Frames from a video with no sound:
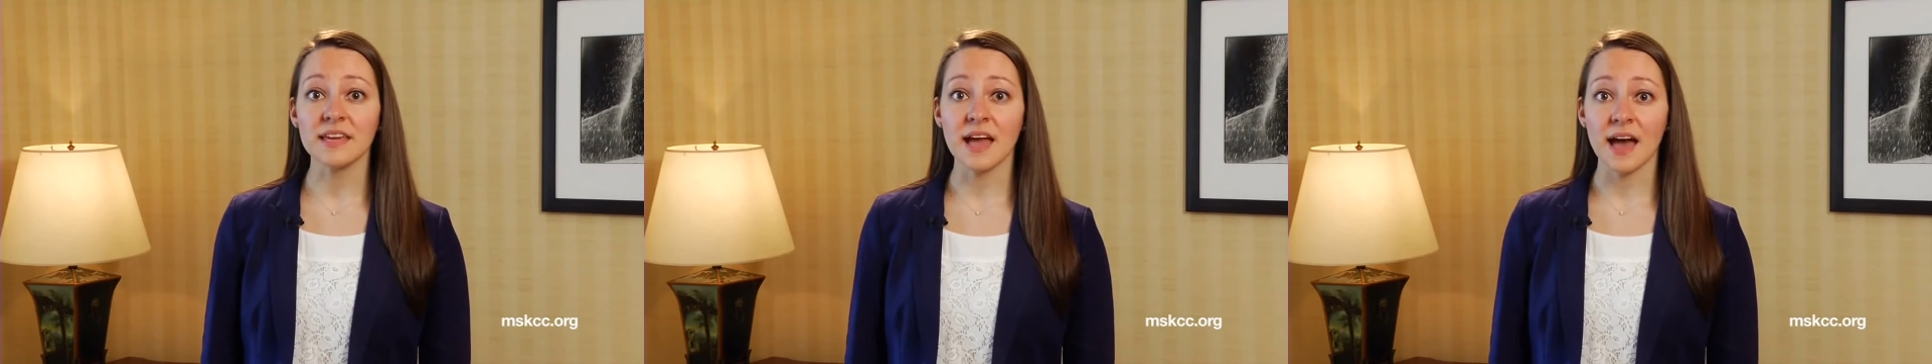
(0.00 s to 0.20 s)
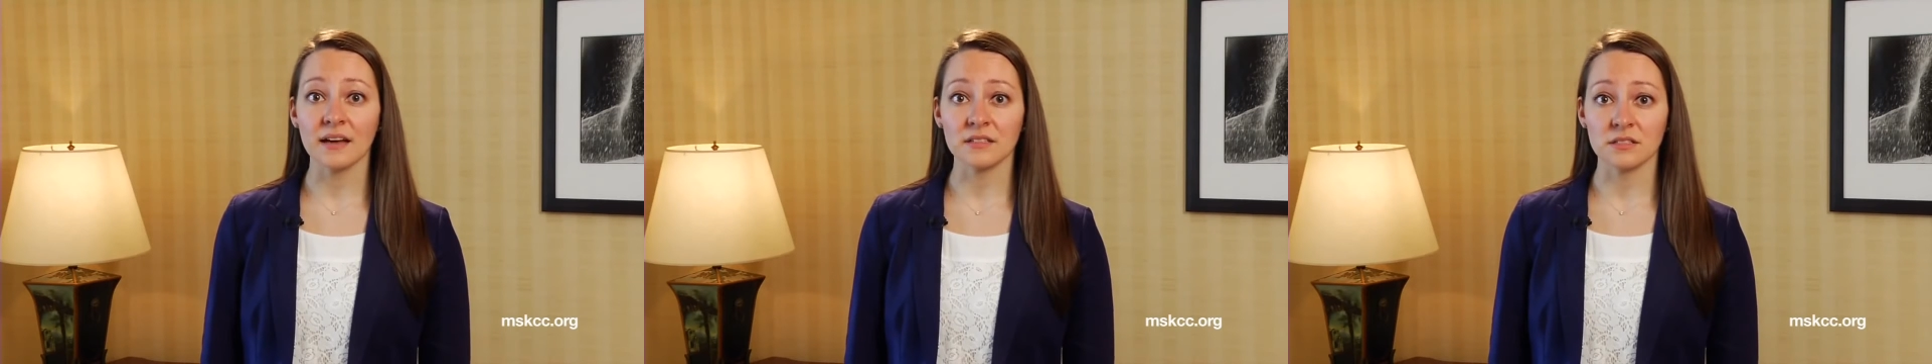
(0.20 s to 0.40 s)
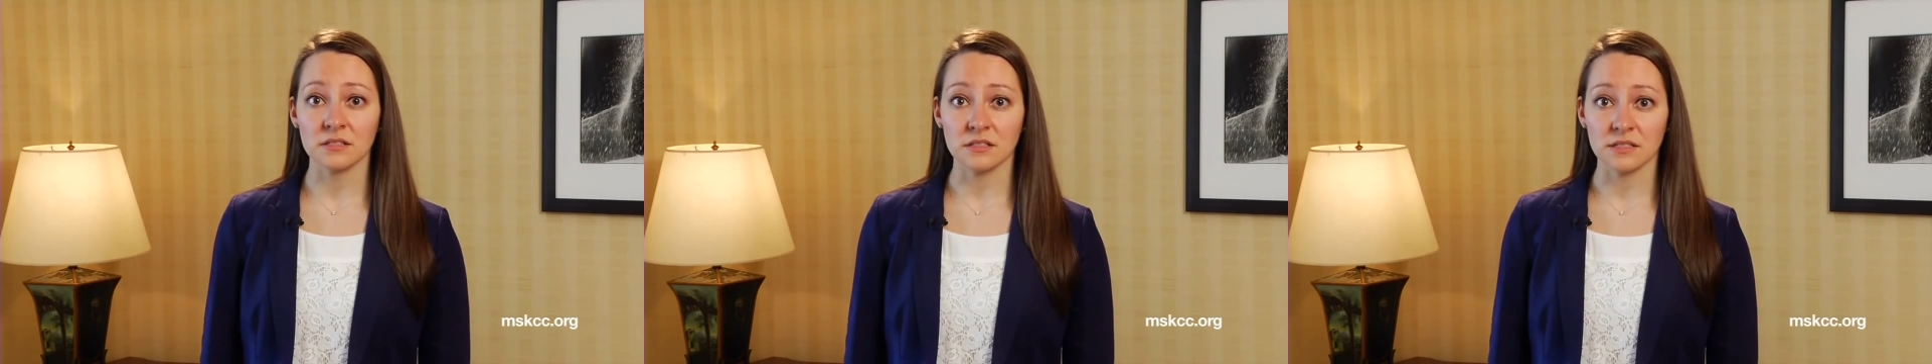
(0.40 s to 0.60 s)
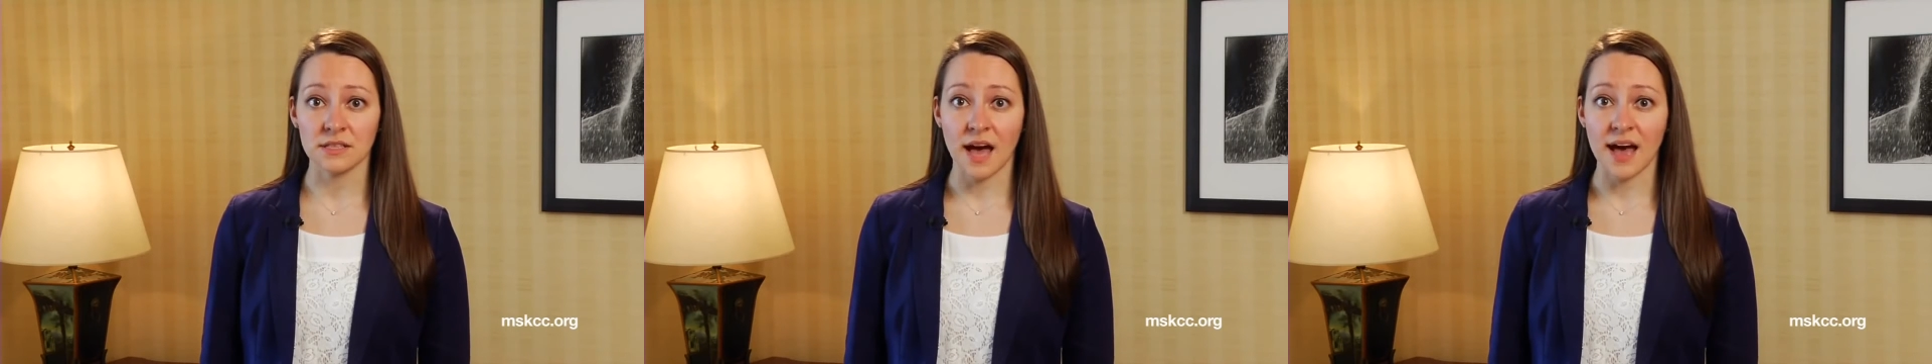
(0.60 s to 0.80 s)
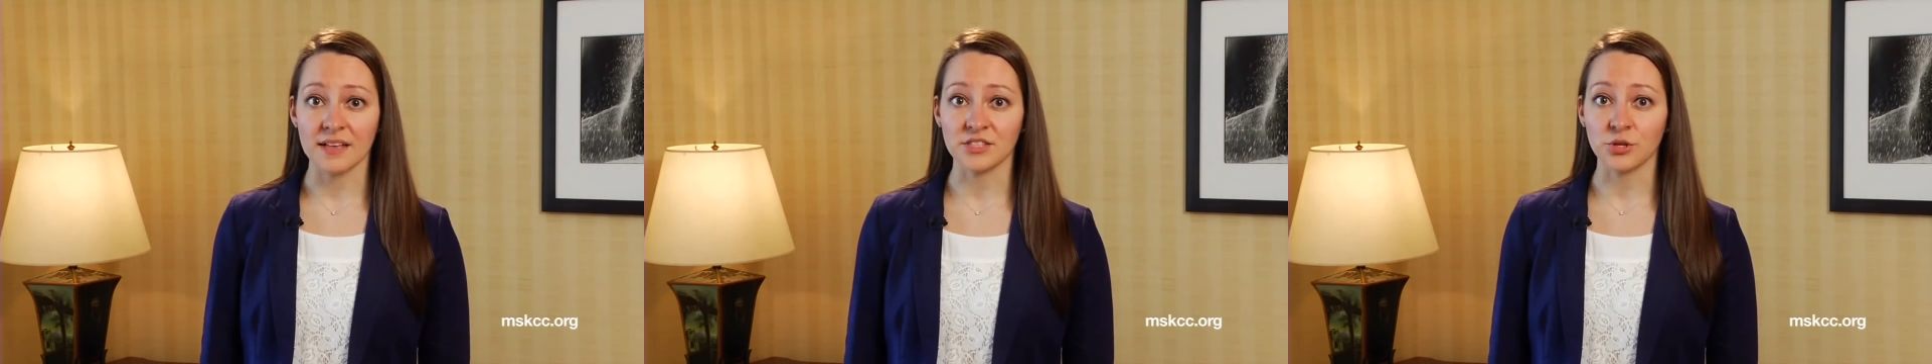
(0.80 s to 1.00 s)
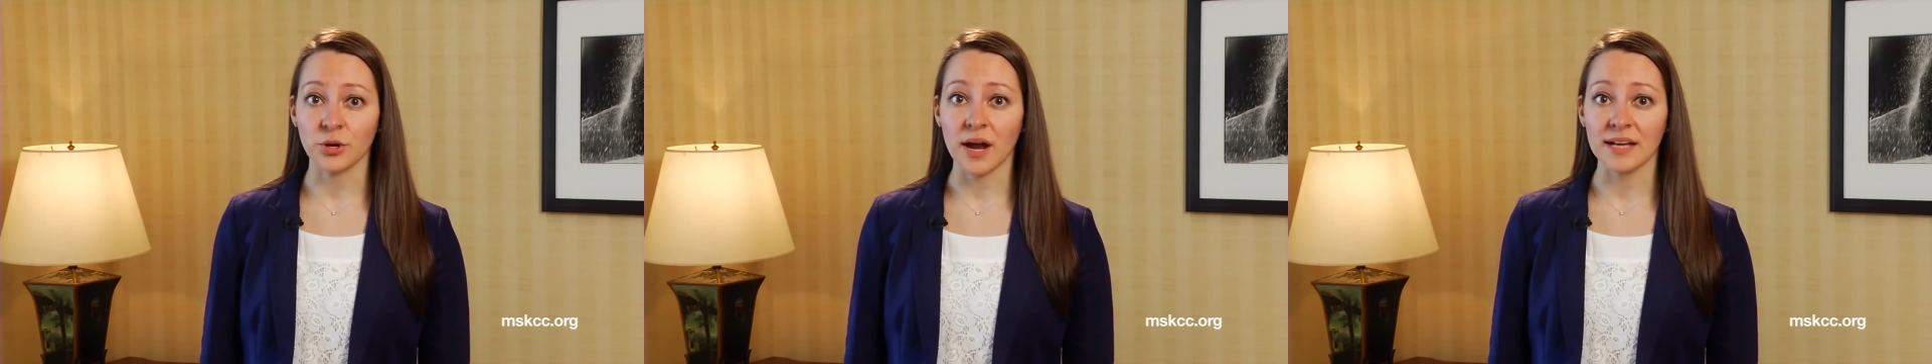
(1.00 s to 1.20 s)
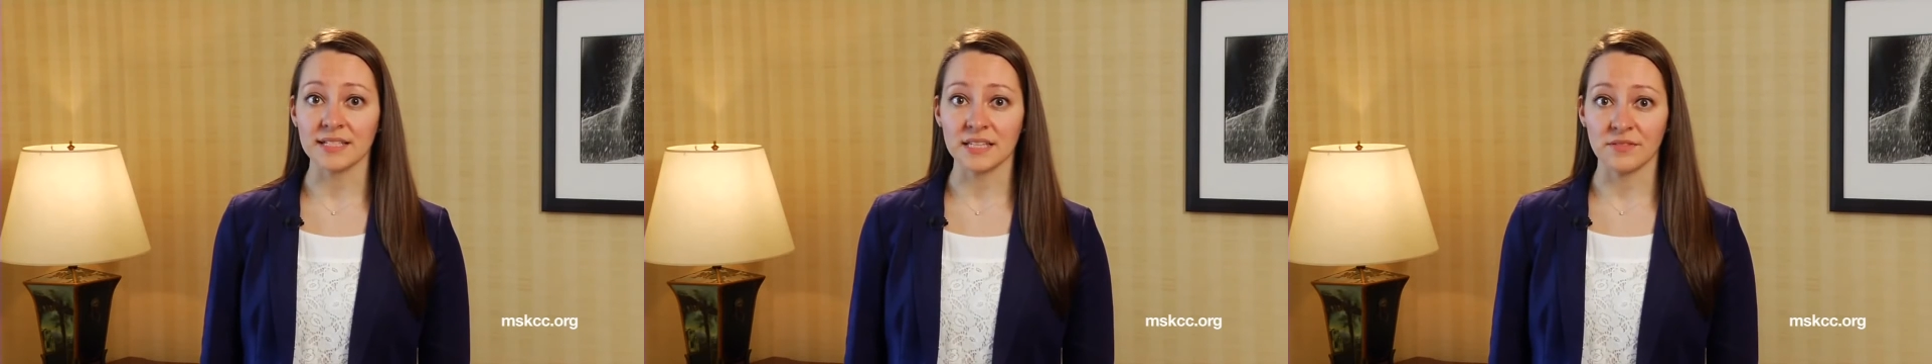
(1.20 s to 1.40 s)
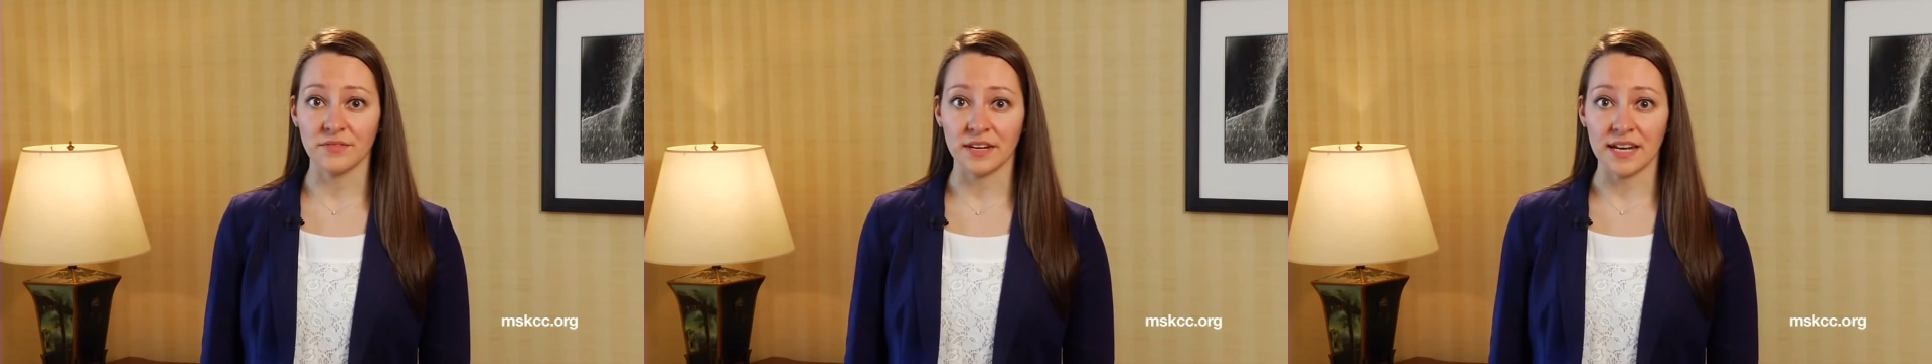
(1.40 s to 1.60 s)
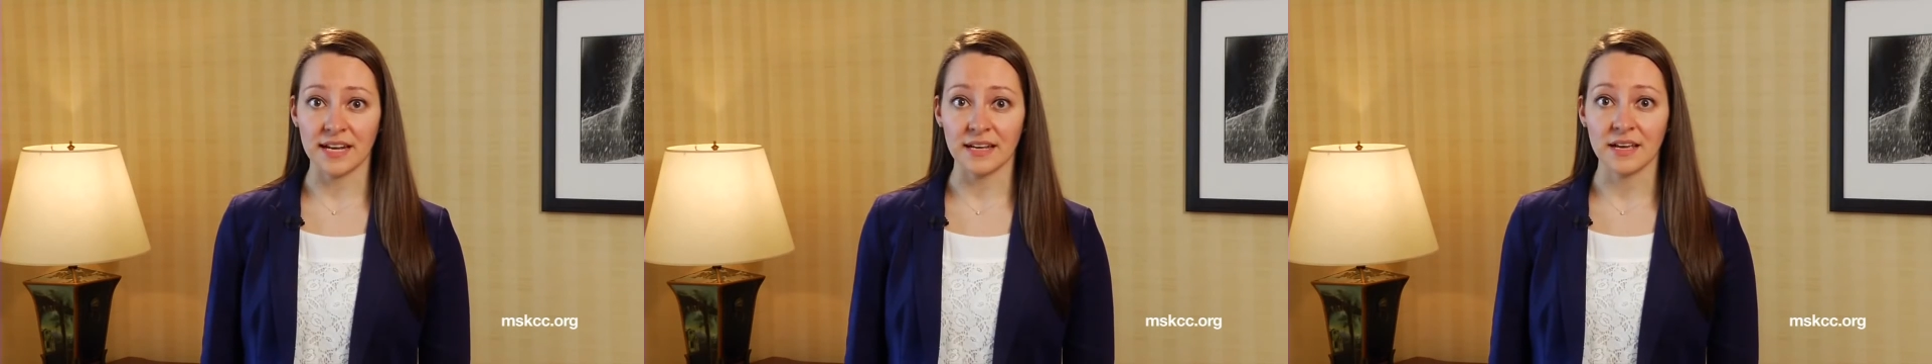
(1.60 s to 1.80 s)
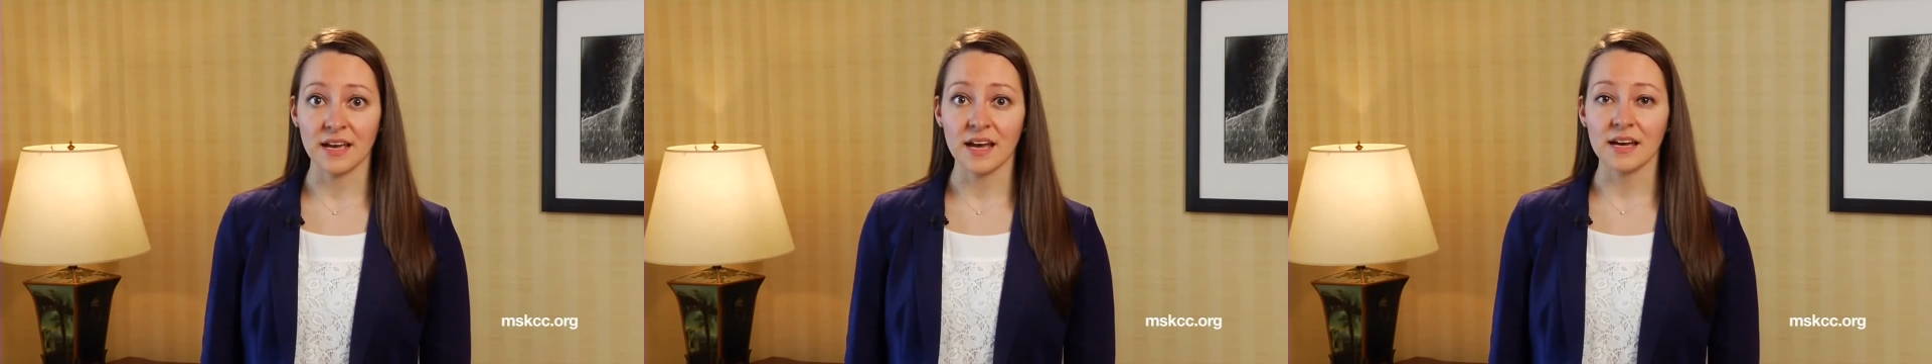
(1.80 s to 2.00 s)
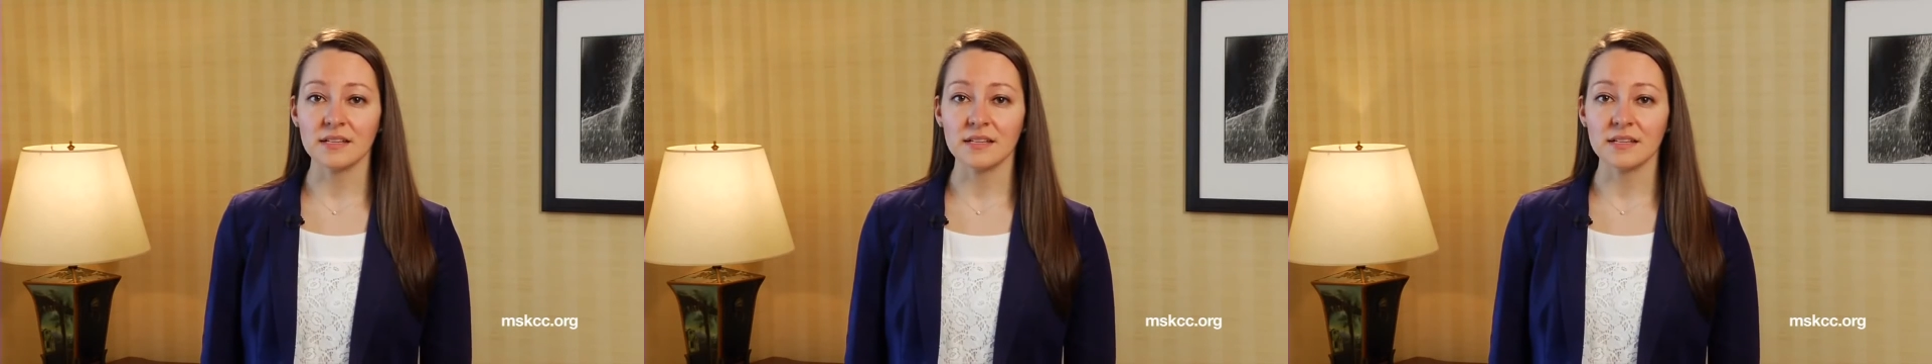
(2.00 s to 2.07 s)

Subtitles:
the exercise or activity